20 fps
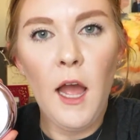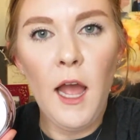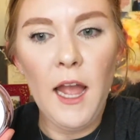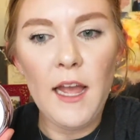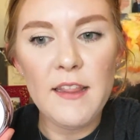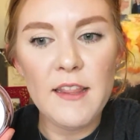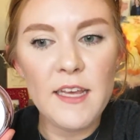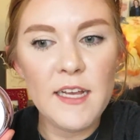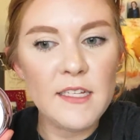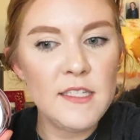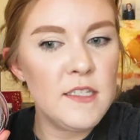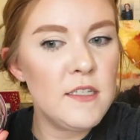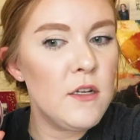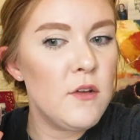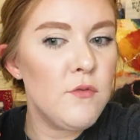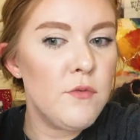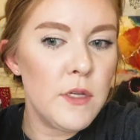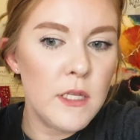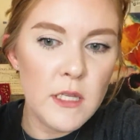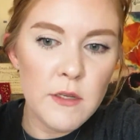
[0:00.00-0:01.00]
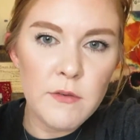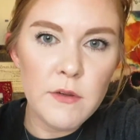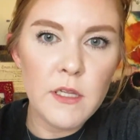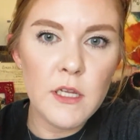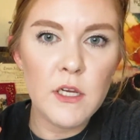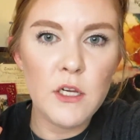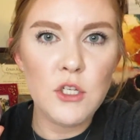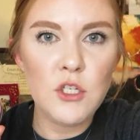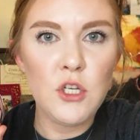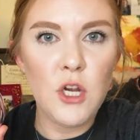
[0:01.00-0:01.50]
I think it's done a really,
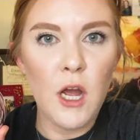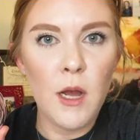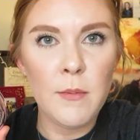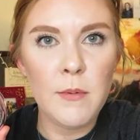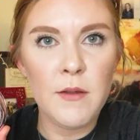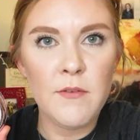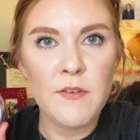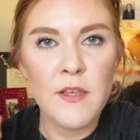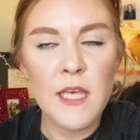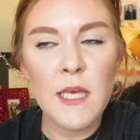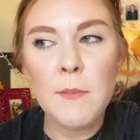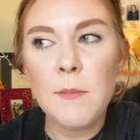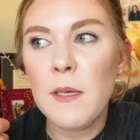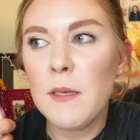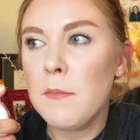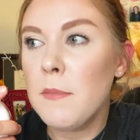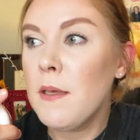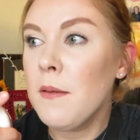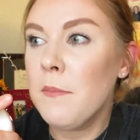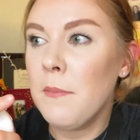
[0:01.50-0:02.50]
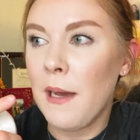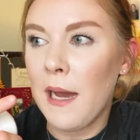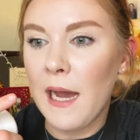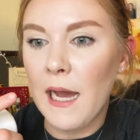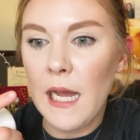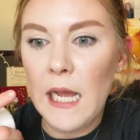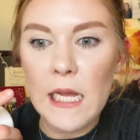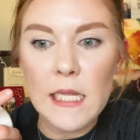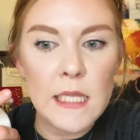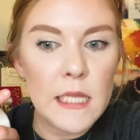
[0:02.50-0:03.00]
really good job of keeping me
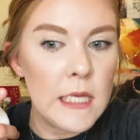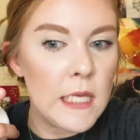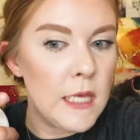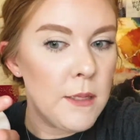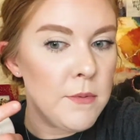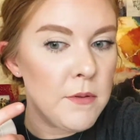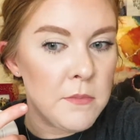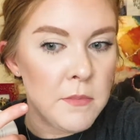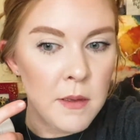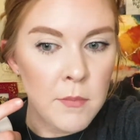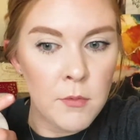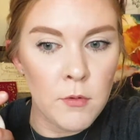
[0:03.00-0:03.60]
matte and like keeping my